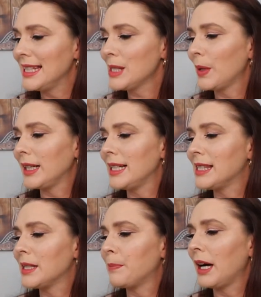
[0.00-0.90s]
This one
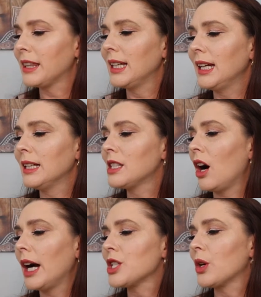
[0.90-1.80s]
is the PARTHEA
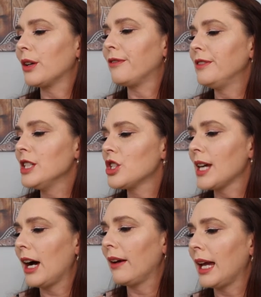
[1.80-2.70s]
tie shoulder
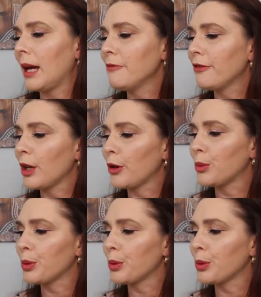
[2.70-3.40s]
fishtail hem floral